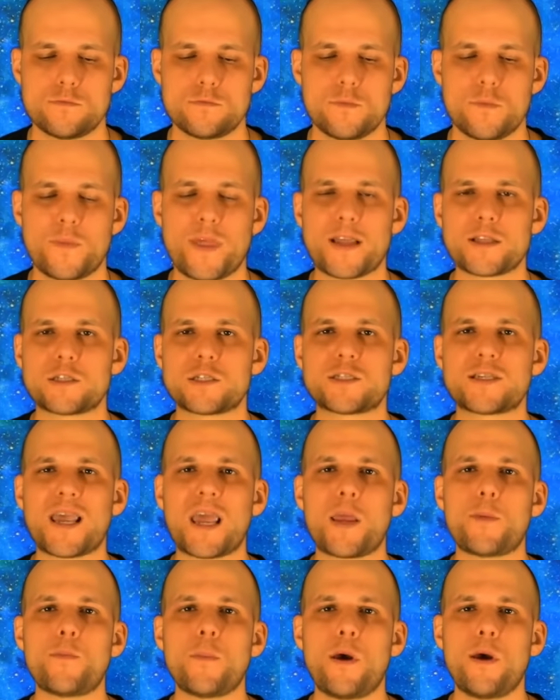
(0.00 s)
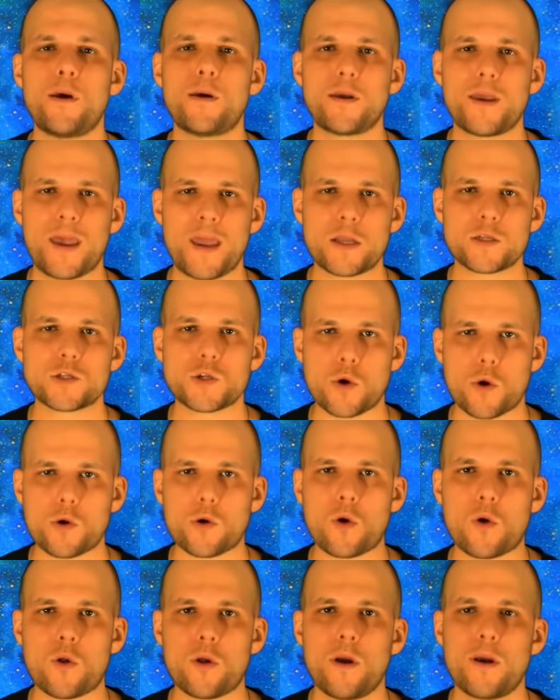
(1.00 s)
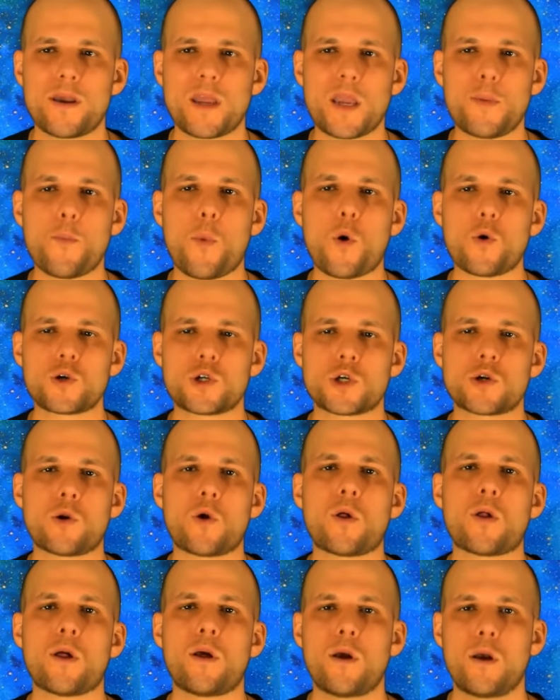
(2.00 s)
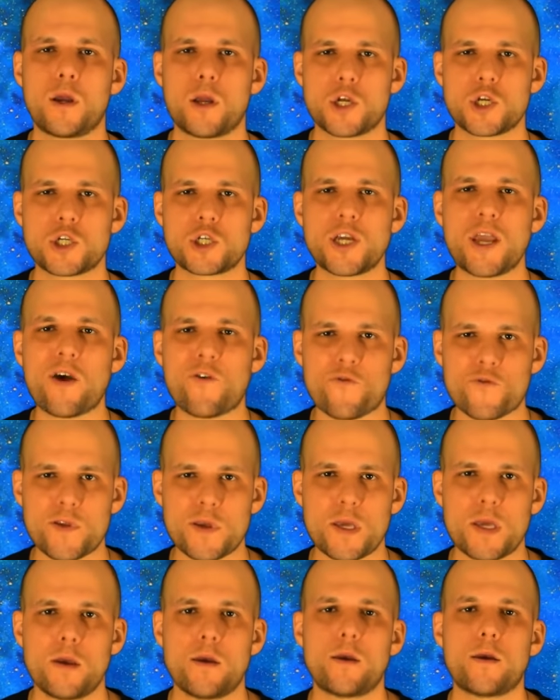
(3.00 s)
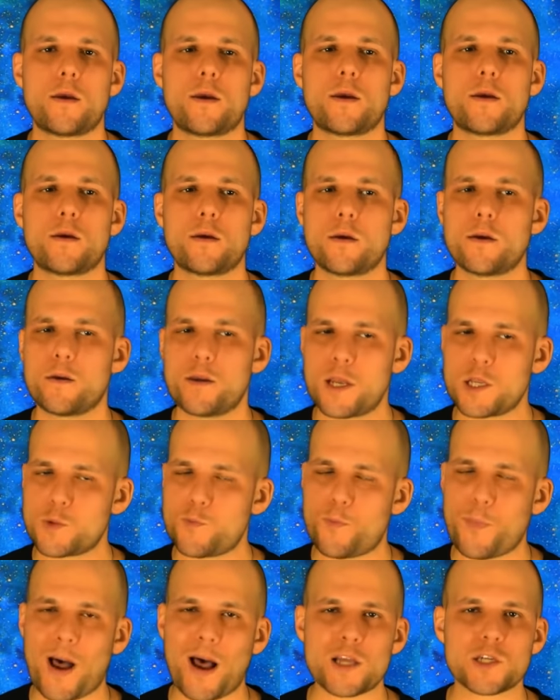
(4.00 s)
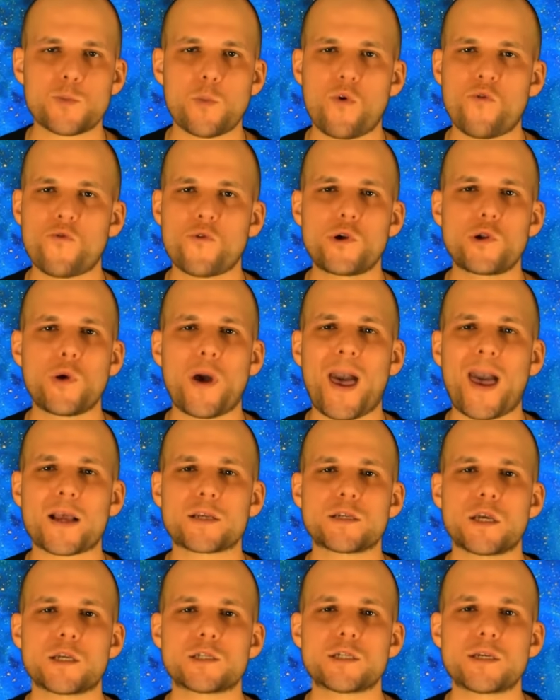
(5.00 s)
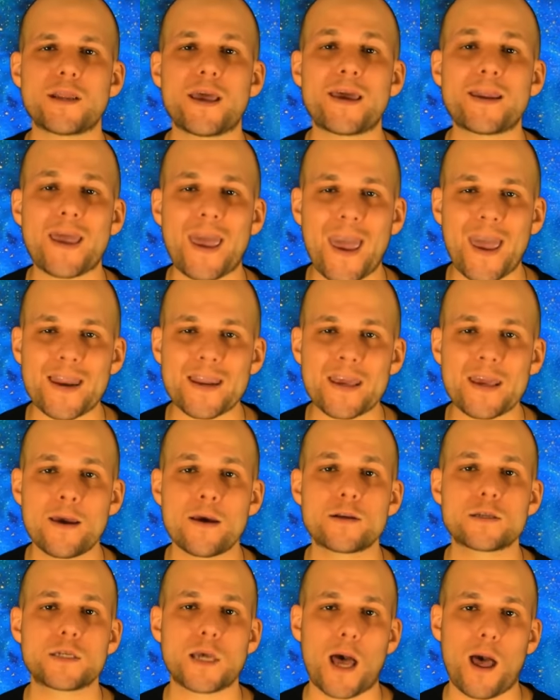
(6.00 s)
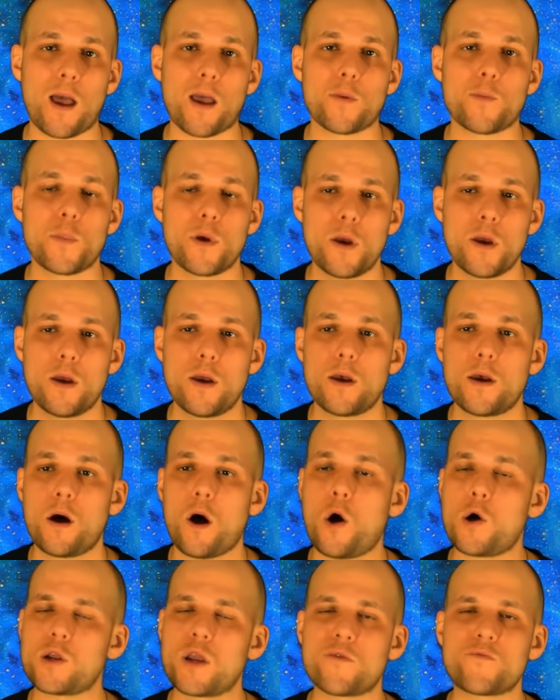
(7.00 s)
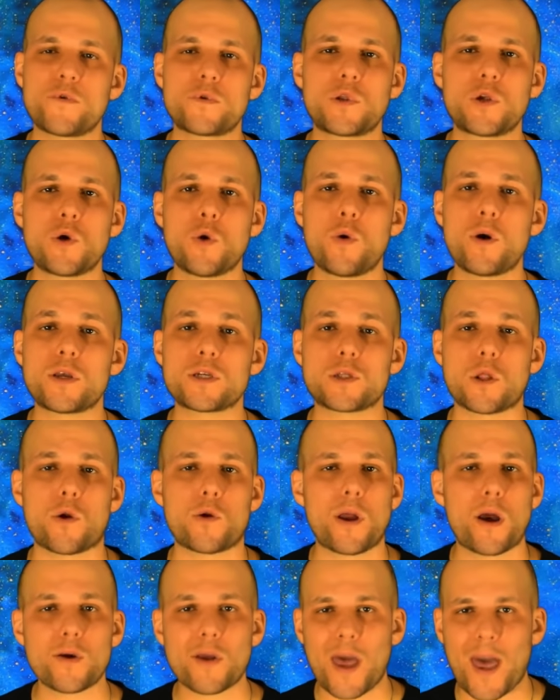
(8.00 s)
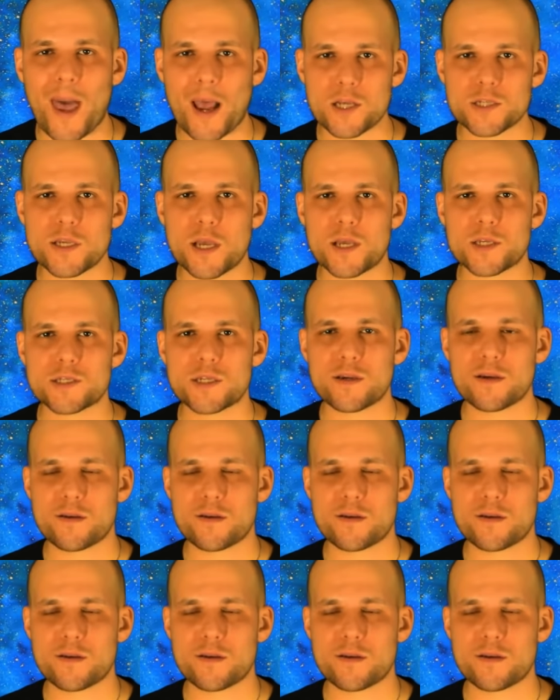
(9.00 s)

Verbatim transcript: That same internal emotional shift, it's possible for you to access it at any time. All you have to do is learn how to access it.